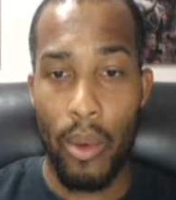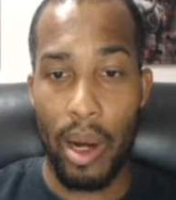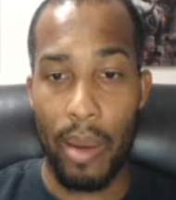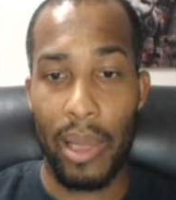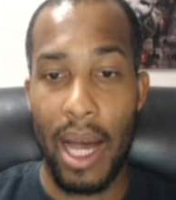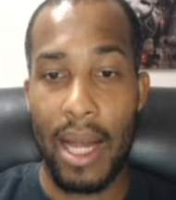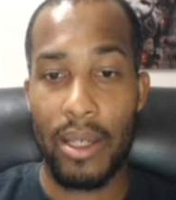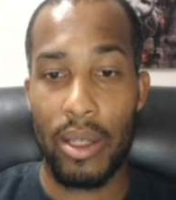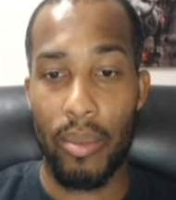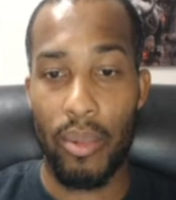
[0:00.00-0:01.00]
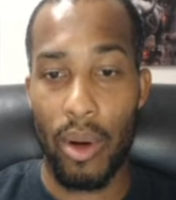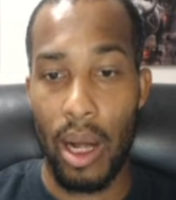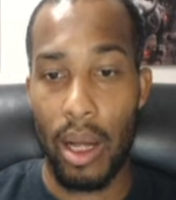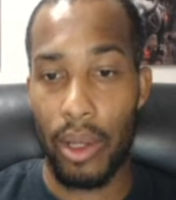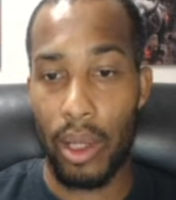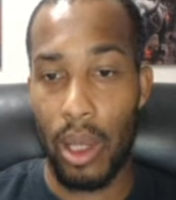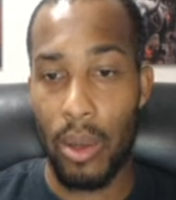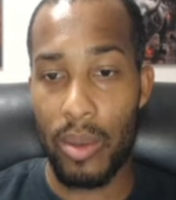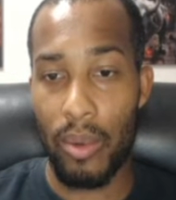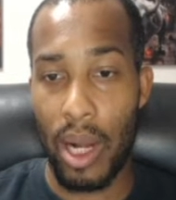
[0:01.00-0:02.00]
We're gonna apply to the uh, the
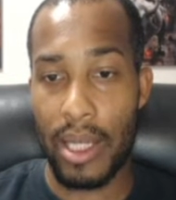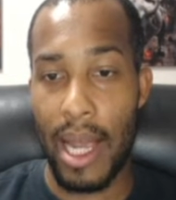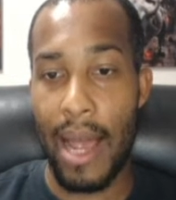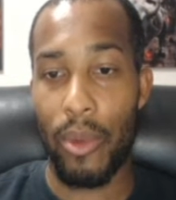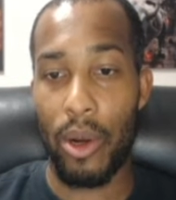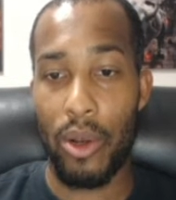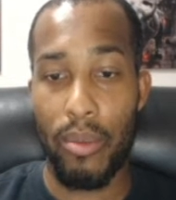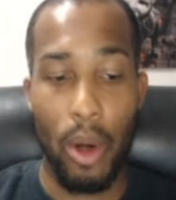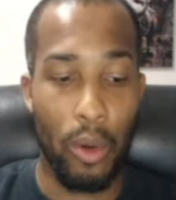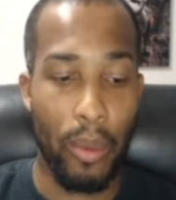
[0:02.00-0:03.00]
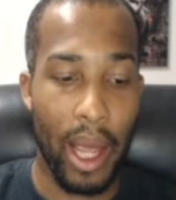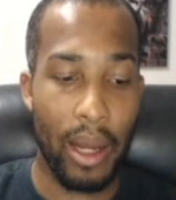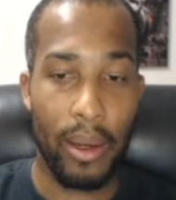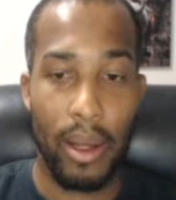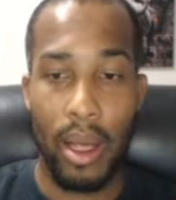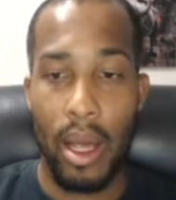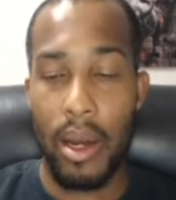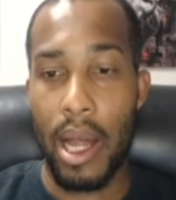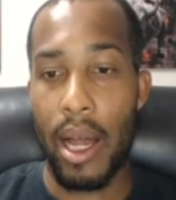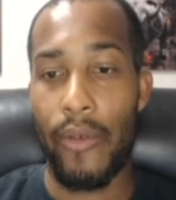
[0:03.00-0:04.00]
close price, and we're gonna do mode main.
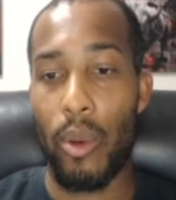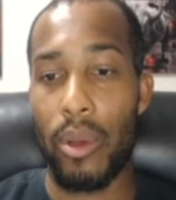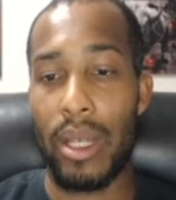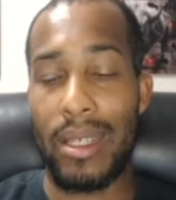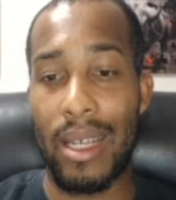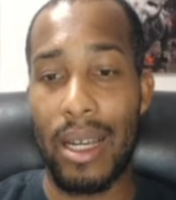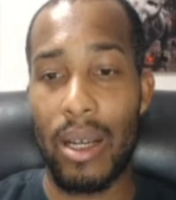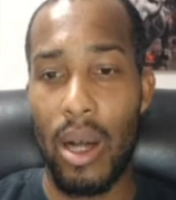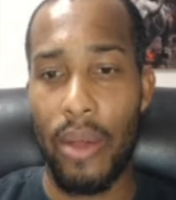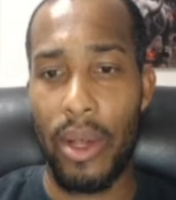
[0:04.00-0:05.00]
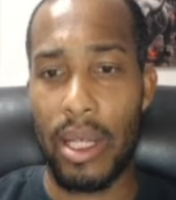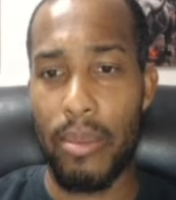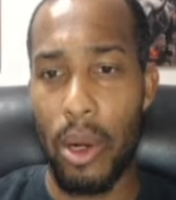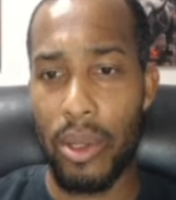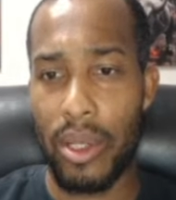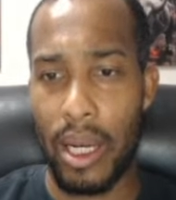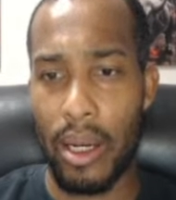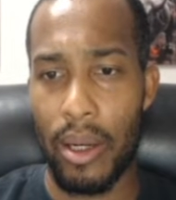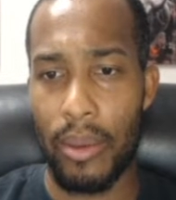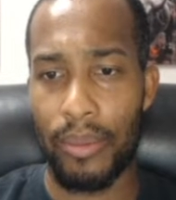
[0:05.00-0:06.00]
Now, if you want the signal, I think it's mode
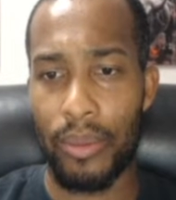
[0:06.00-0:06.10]
signal.